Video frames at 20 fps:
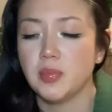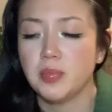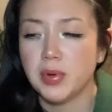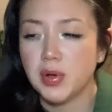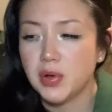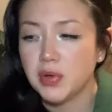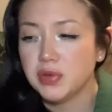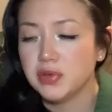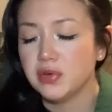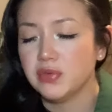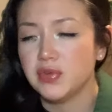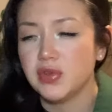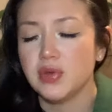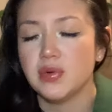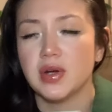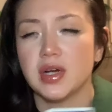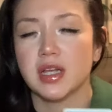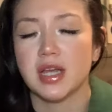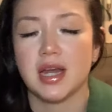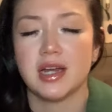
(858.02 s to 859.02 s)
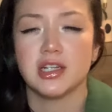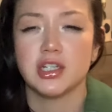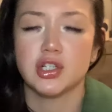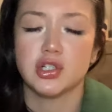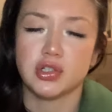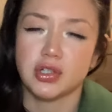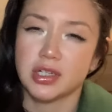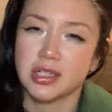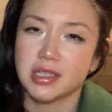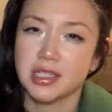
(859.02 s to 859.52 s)
both of you are kind of
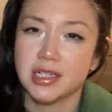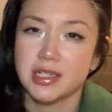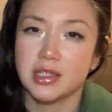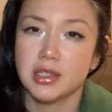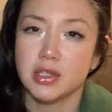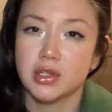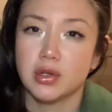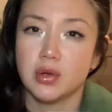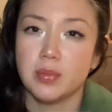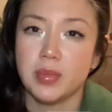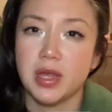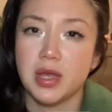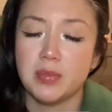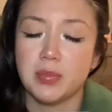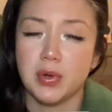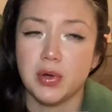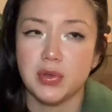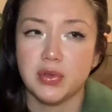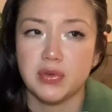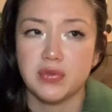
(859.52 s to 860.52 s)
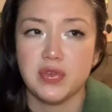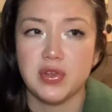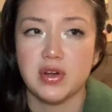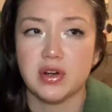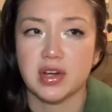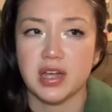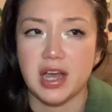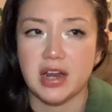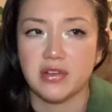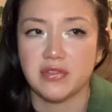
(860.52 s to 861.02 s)
struggling a little bit. Both of you
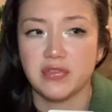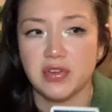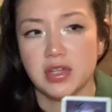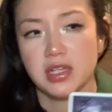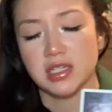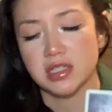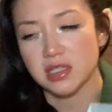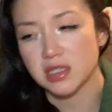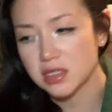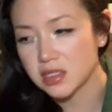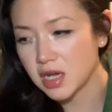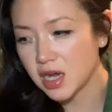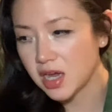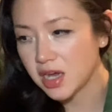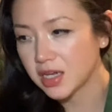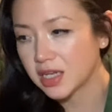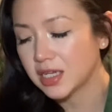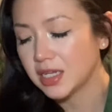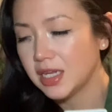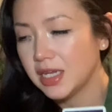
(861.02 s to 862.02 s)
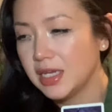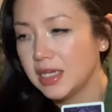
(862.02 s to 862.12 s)
are kind of feeling stuck,